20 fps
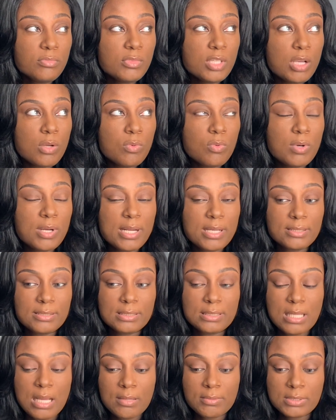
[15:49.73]
what else
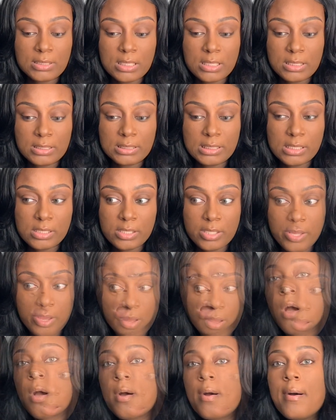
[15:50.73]
I was gonna tell
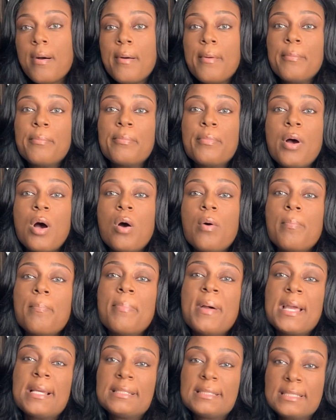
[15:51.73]
y'all?
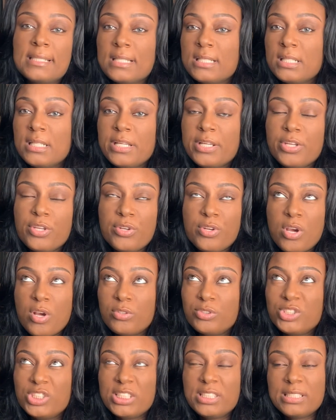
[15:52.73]
Basically,
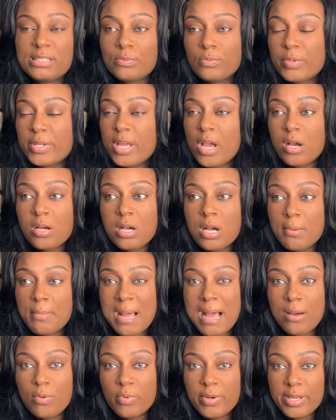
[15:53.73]
just when y'all come
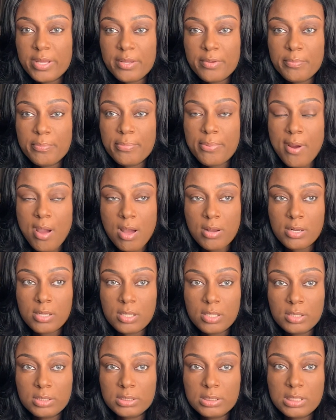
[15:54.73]
out with
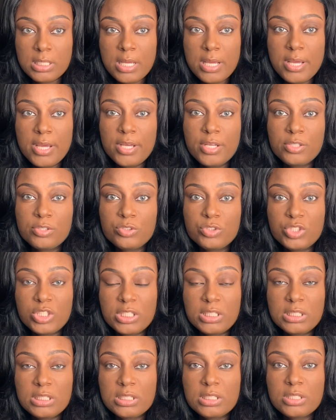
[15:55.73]
products,
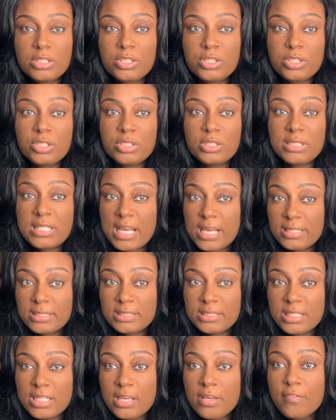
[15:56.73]
just
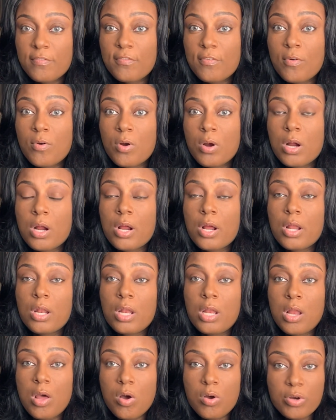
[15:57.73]
test it for
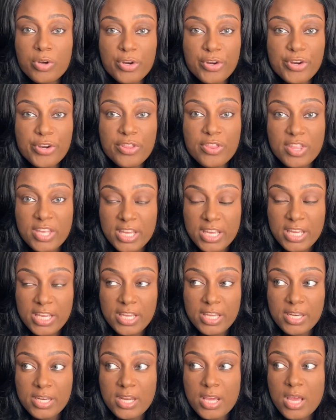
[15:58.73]
longer
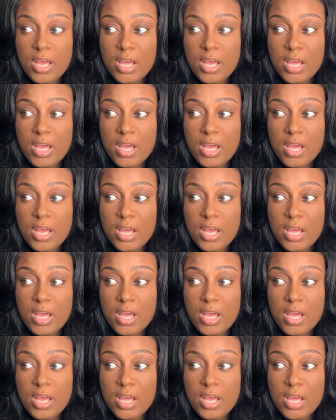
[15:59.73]
than,